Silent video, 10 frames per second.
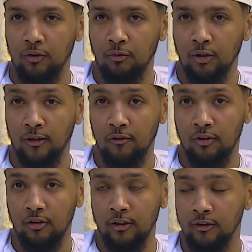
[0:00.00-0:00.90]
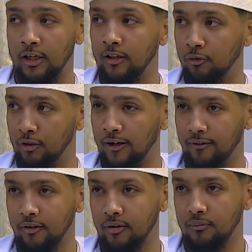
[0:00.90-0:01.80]
After the Italians
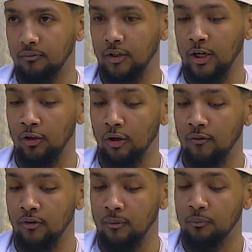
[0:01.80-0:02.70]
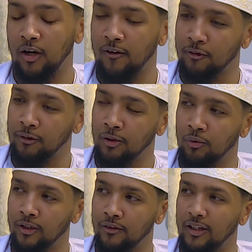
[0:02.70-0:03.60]
left, a lot of
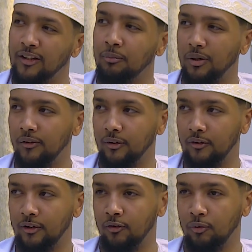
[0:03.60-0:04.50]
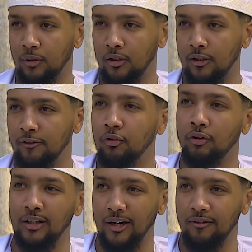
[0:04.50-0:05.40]
they still had the presidents in Somalia. Even
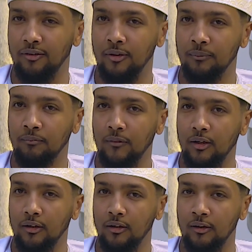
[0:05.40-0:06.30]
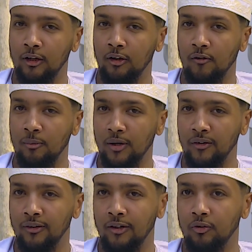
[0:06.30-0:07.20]
though they left, a lot of the
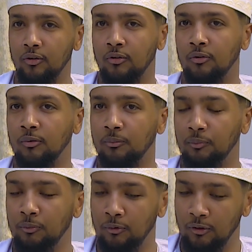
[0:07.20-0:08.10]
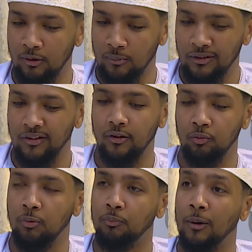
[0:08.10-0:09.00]
presidents or the ministers
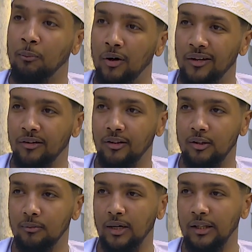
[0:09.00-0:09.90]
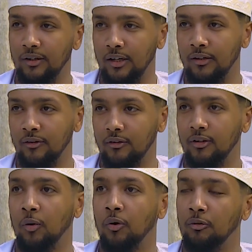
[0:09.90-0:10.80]
were appointed by the Italians.
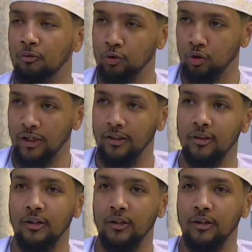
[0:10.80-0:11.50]
They were trained.